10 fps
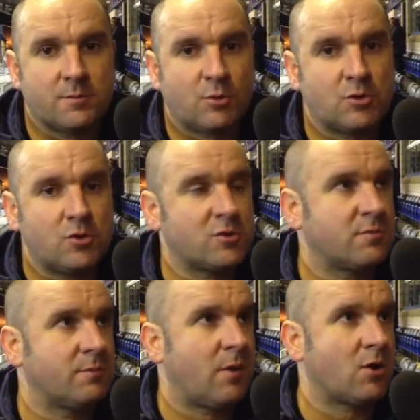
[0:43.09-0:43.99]
But George
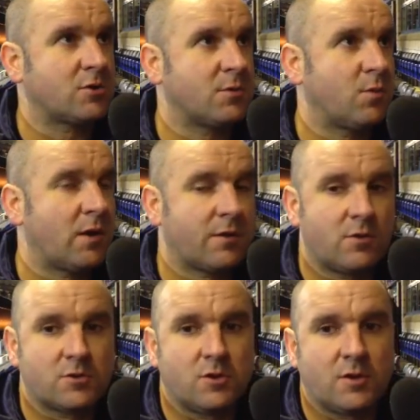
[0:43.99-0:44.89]
marshalled him well, I
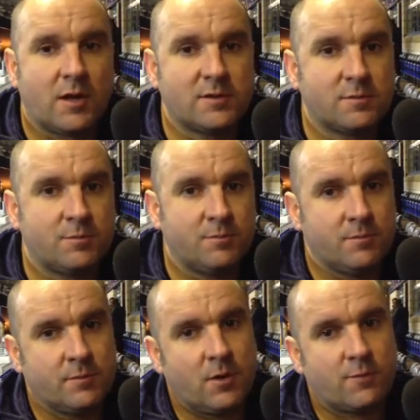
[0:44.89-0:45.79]
thought, all night.
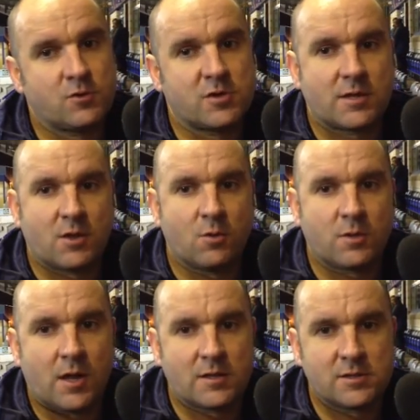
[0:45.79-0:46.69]
Just had to go with
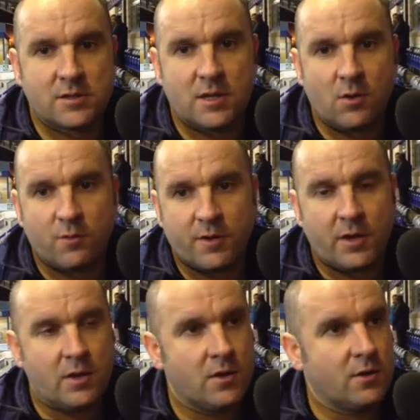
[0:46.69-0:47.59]
the lads in there over.
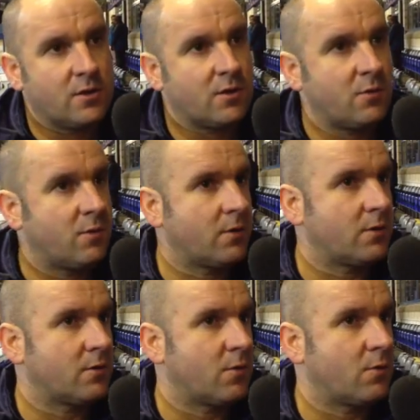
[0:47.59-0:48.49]

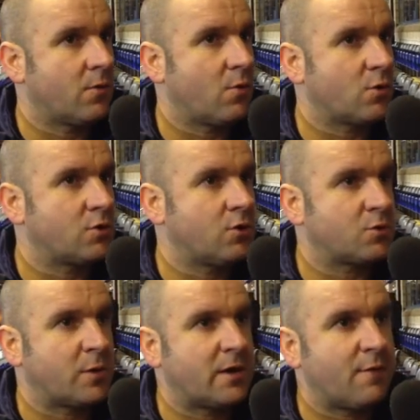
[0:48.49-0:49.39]
No good George
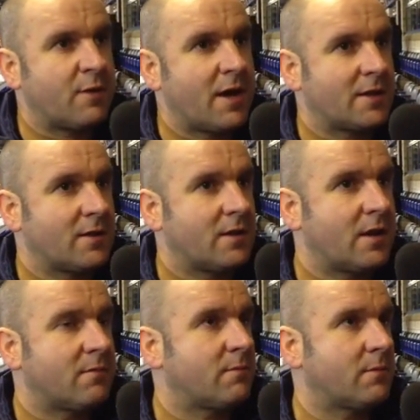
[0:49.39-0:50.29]
winning every header, and then
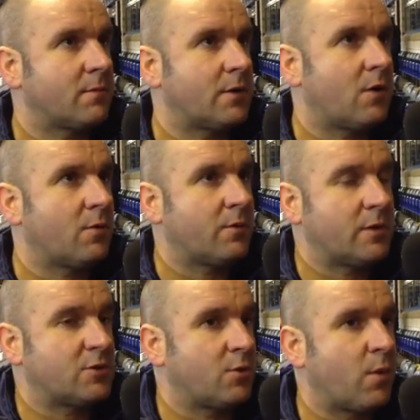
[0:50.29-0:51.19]

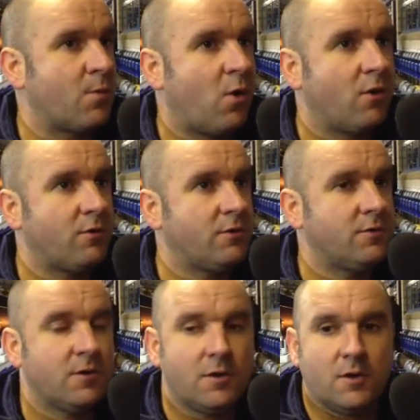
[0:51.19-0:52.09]
he's going to win one,
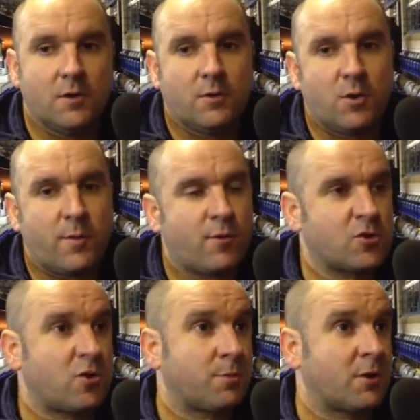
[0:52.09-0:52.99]
and we've got to
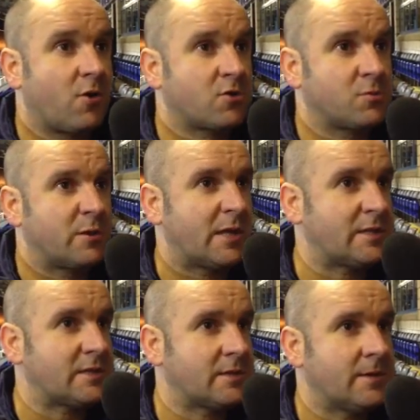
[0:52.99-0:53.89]
stop the cross, and we
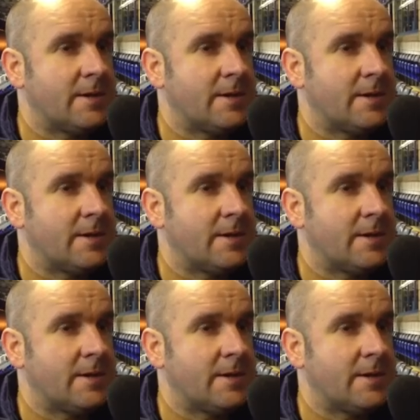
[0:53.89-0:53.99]
didn't.